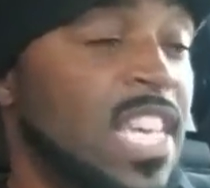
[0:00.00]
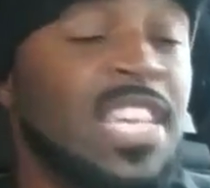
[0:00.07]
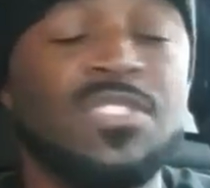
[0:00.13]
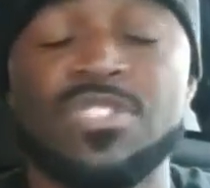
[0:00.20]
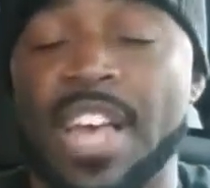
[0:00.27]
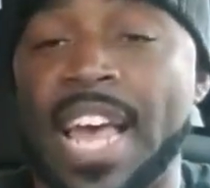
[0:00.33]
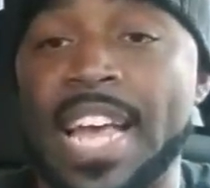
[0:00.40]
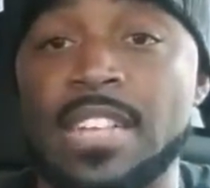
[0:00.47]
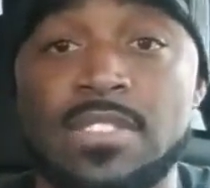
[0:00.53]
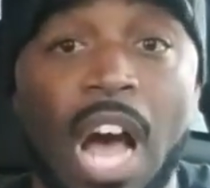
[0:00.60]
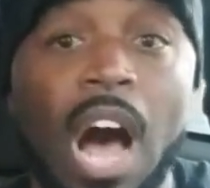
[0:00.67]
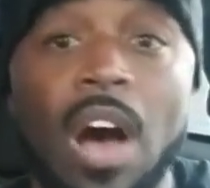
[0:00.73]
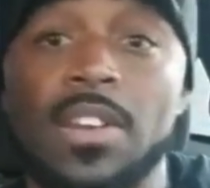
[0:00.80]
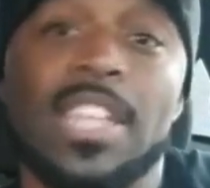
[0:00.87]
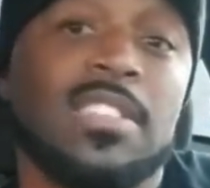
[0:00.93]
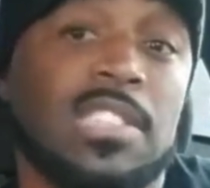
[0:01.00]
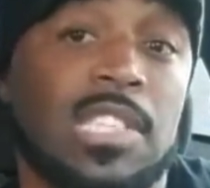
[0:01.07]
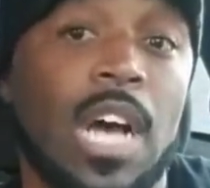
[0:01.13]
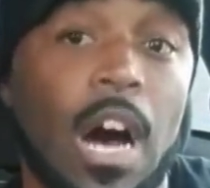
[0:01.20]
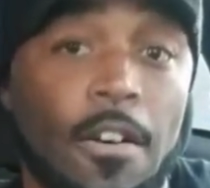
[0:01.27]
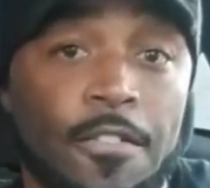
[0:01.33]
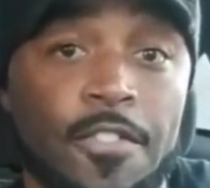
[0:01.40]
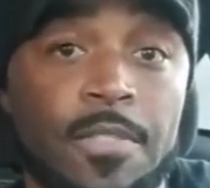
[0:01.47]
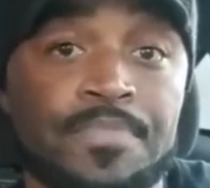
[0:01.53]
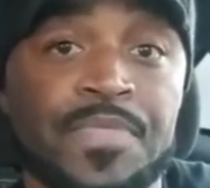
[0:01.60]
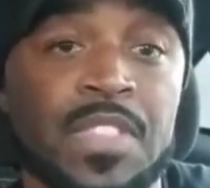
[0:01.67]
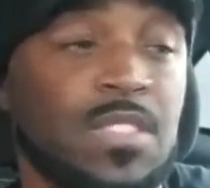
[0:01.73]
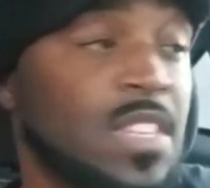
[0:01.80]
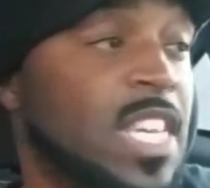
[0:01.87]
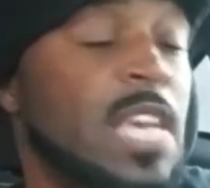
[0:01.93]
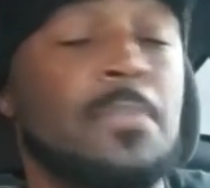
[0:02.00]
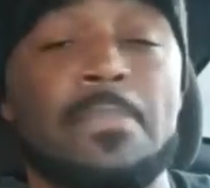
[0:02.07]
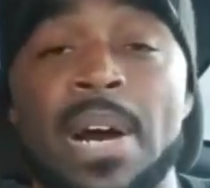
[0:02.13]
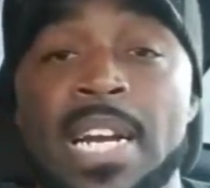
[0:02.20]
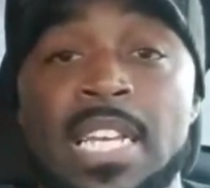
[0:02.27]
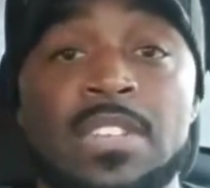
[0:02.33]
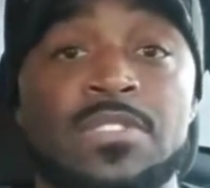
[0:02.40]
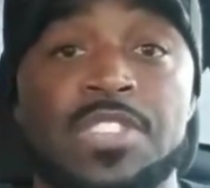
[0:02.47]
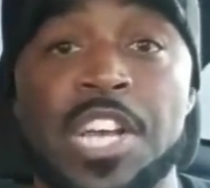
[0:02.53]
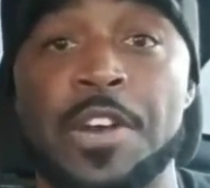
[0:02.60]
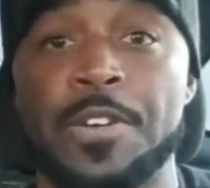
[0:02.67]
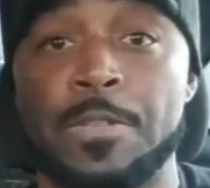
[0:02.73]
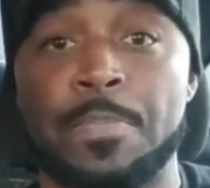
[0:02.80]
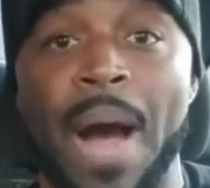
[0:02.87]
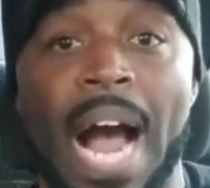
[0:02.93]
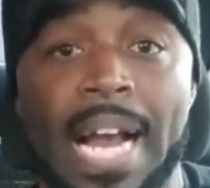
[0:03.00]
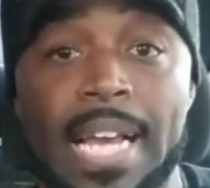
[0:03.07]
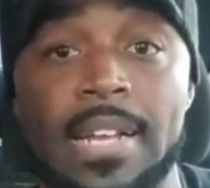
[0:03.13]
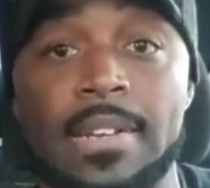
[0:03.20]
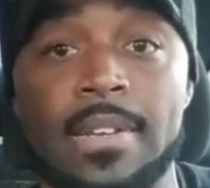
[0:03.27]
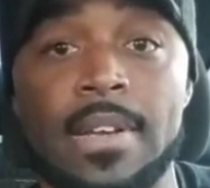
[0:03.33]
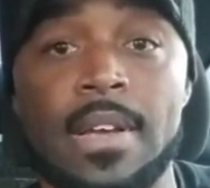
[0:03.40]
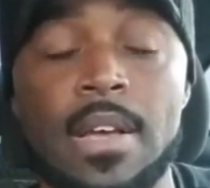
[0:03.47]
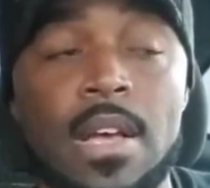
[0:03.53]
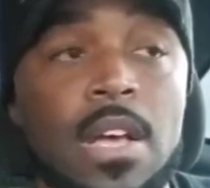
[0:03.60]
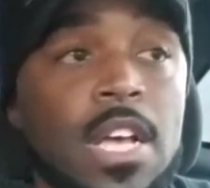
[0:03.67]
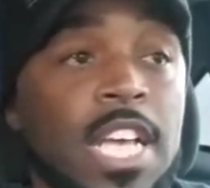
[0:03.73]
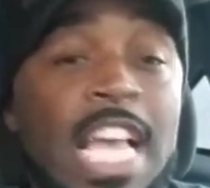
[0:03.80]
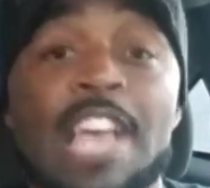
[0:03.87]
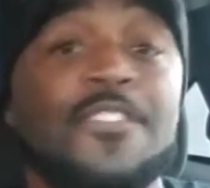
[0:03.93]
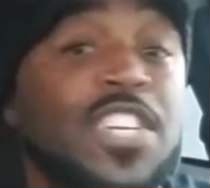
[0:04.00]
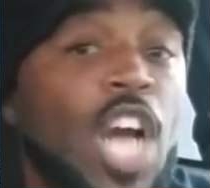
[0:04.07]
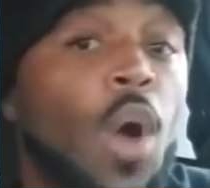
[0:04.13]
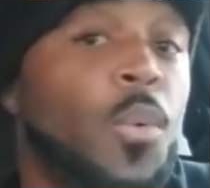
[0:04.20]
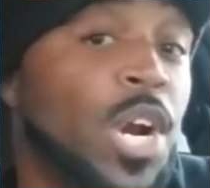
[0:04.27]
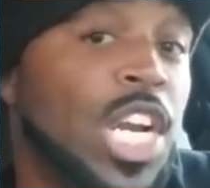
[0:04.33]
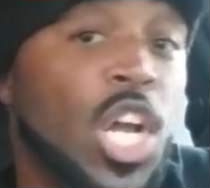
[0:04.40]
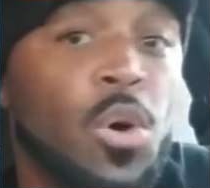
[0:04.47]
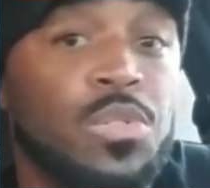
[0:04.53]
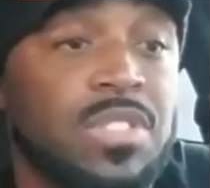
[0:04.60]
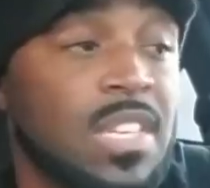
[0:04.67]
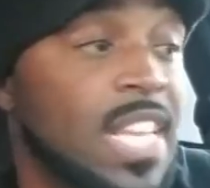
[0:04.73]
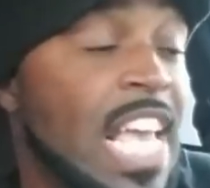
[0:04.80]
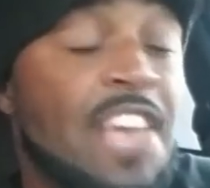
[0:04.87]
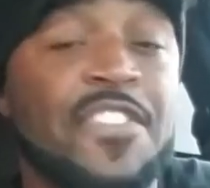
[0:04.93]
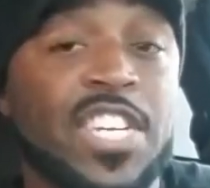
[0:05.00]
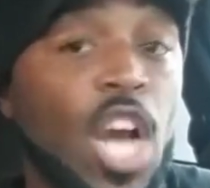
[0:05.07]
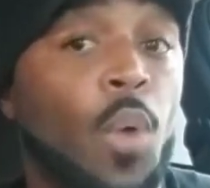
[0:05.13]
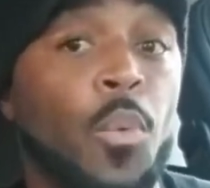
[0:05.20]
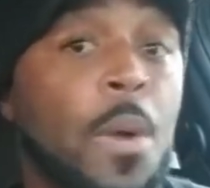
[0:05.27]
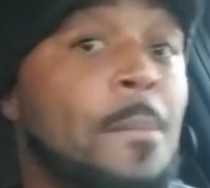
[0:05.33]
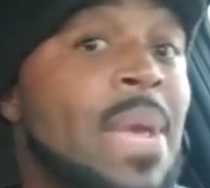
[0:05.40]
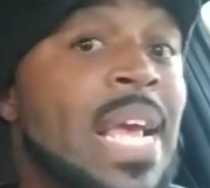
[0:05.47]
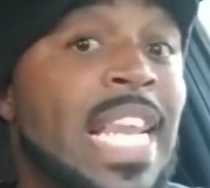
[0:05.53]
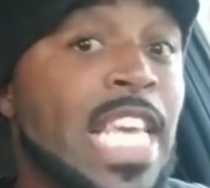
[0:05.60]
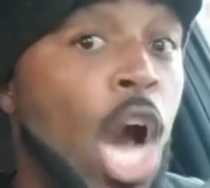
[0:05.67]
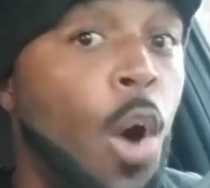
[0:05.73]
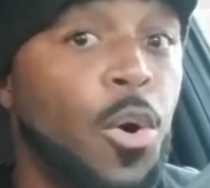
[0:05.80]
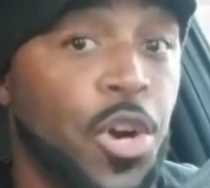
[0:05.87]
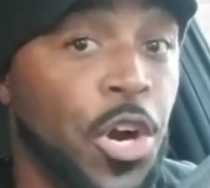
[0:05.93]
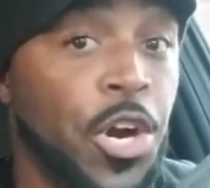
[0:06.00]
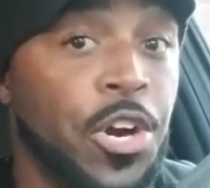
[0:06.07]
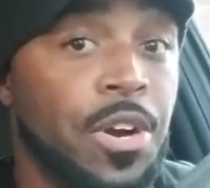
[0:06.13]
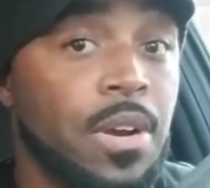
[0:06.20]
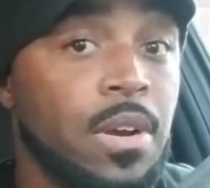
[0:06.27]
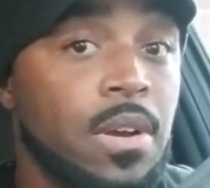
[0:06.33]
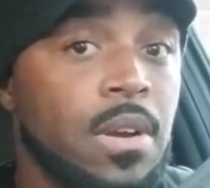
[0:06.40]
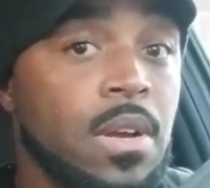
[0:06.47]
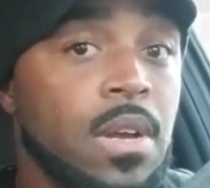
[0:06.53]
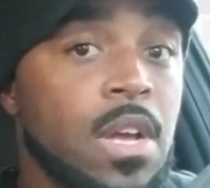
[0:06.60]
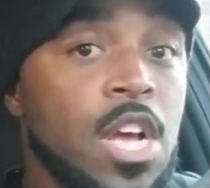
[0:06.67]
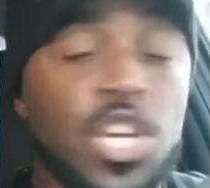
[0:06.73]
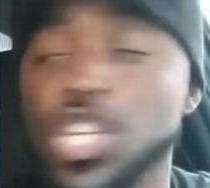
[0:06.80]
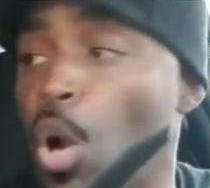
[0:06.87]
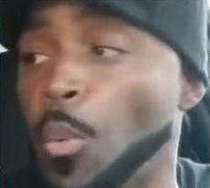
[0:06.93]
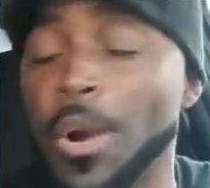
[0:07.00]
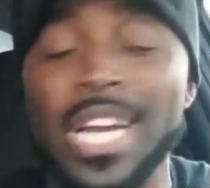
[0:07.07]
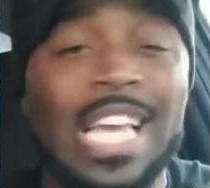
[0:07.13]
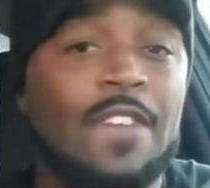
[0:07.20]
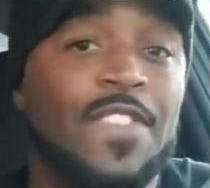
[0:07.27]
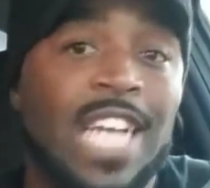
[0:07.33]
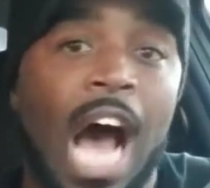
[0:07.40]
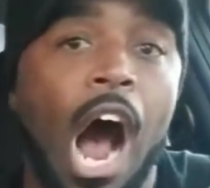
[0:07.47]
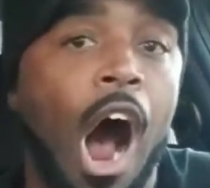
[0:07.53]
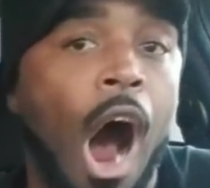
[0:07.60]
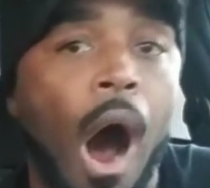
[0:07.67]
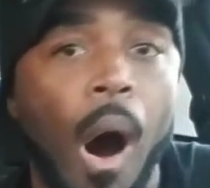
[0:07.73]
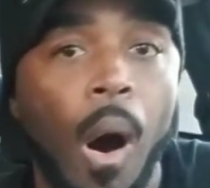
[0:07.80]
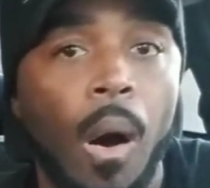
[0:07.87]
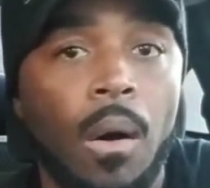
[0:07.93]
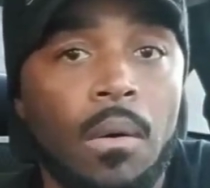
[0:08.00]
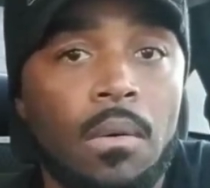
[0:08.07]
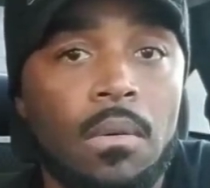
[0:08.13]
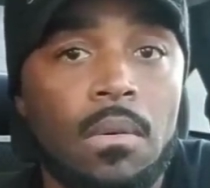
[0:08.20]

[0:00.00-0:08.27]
keychains, all this stuff to keep money in Jerry's pocket. Even though we're losing, even though we're mediocre, you know, we're giving our all.